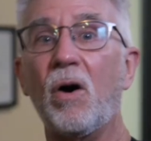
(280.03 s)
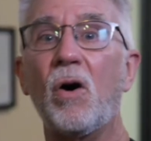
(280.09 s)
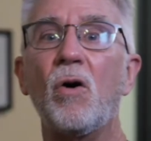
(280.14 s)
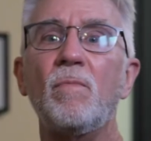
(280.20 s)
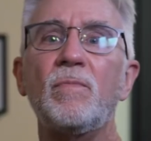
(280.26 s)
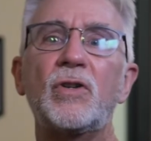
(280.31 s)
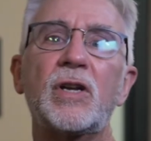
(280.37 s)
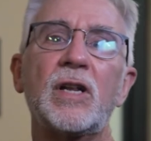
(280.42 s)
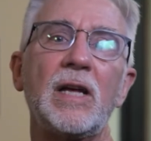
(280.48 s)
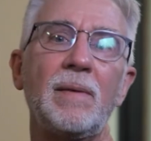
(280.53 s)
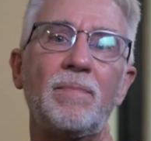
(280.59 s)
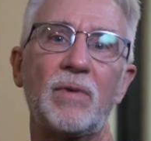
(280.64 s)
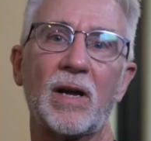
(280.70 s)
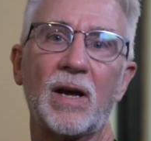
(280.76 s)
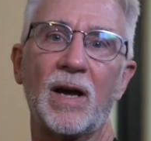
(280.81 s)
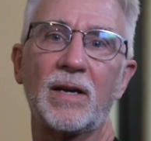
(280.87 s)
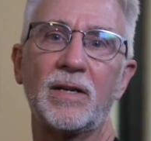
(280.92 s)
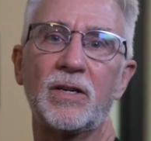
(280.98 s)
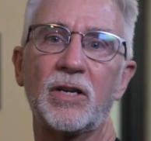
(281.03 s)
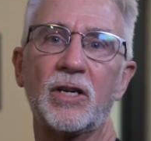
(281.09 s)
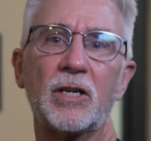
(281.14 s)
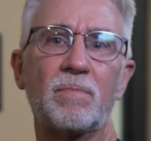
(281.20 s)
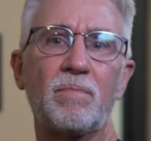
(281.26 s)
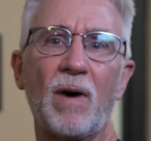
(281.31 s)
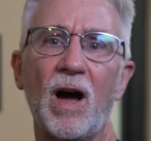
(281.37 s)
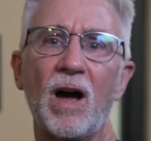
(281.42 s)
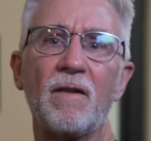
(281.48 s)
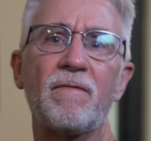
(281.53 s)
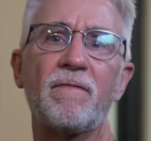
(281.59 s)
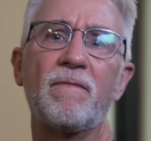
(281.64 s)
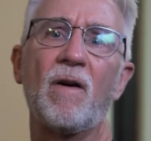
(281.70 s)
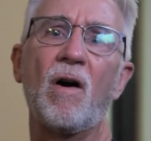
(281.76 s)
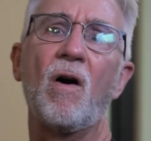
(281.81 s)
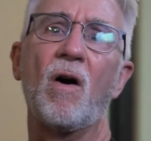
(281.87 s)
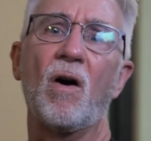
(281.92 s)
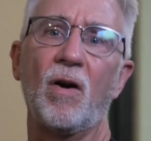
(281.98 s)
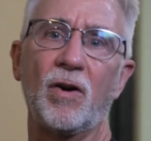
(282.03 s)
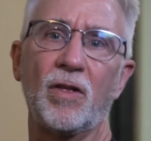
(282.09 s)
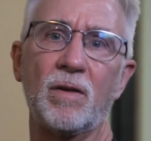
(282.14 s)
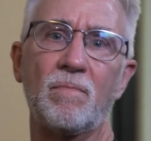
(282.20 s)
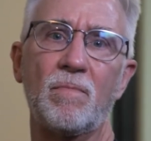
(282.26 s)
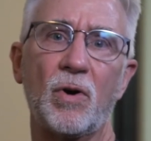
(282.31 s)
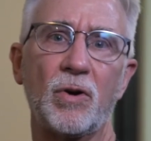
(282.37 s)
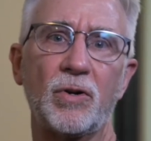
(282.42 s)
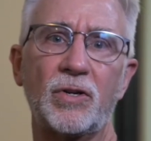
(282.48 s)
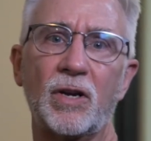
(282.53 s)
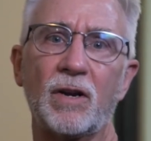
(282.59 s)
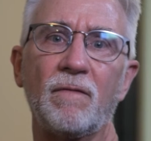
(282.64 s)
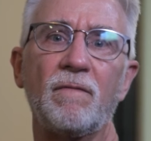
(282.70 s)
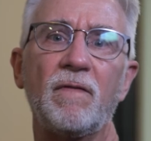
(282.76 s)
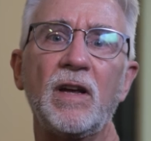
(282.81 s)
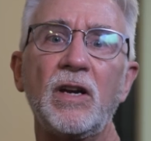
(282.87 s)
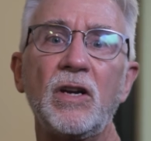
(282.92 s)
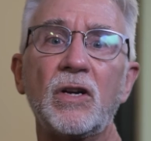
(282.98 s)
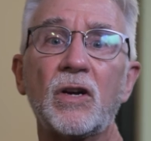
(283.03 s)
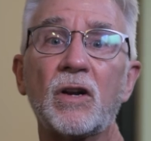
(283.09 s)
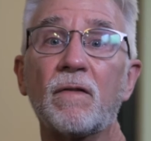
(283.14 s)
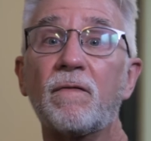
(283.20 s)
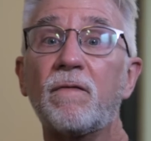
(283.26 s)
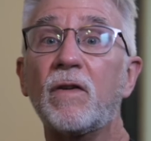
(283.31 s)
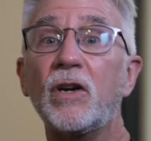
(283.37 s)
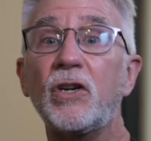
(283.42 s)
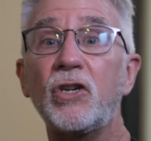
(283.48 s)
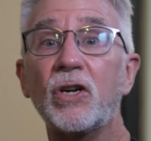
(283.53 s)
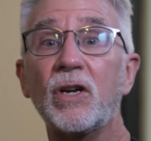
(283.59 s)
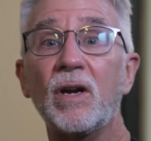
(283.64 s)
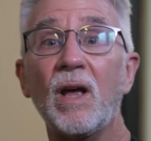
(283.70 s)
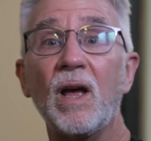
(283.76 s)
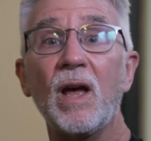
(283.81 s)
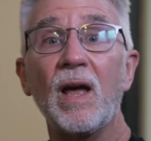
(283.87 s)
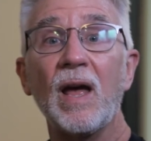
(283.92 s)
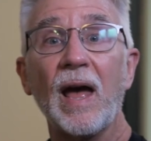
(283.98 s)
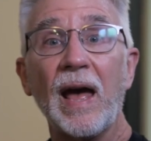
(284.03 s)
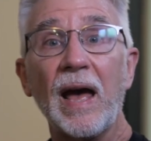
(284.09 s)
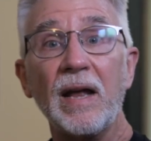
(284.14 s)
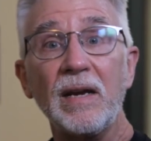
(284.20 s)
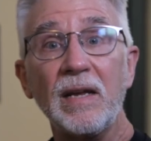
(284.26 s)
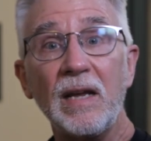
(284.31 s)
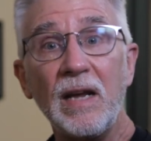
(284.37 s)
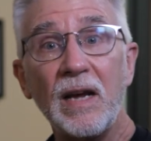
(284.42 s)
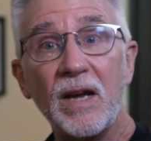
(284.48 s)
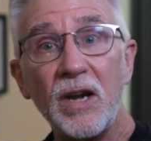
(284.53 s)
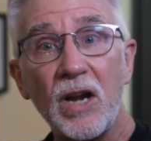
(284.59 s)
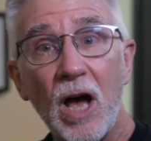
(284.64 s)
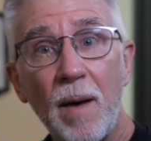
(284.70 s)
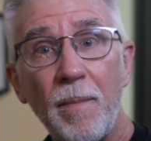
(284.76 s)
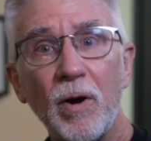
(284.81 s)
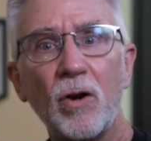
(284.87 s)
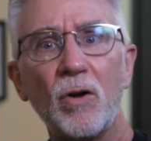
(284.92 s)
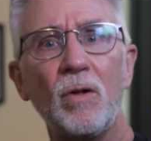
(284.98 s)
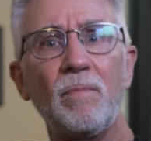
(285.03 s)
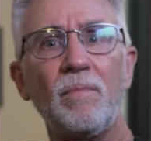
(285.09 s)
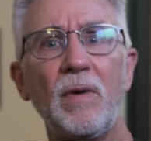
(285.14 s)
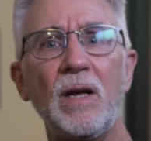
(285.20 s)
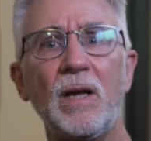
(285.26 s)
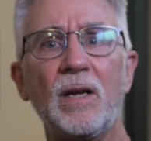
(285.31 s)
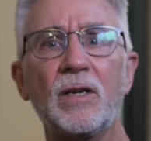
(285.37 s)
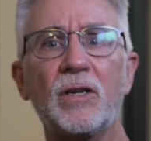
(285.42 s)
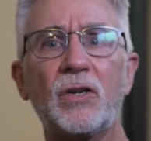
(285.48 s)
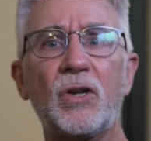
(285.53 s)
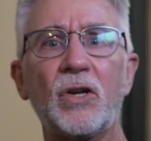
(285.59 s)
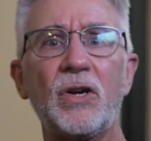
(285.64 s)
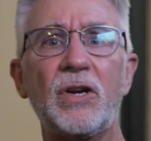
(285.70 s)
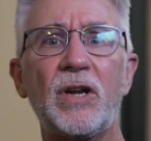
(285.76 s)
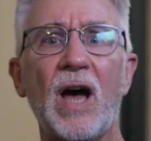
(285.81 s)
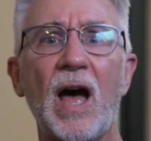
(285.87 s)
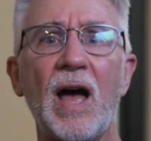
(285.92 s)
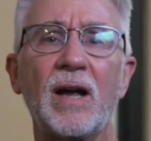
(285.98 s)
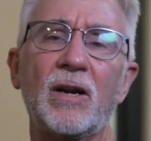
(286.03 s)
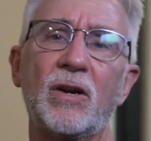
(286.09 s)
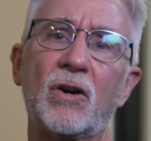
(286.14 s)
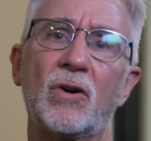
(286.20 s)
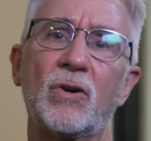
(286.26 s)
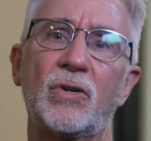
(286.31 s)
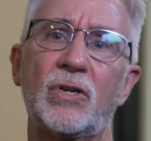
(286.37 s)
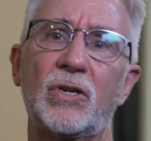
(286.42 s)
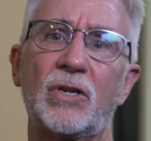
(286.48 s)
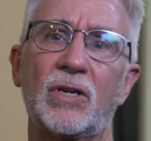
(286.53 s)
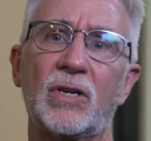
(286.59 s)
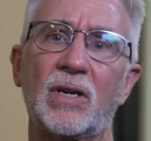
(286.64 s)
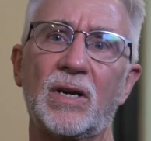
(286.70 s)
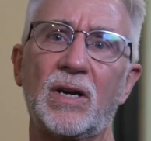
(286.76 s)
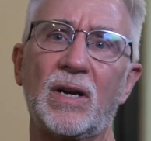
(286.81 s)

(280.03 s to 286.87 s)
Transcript: home sleep test is by far the most convenient, efficient, and economical means to diagnose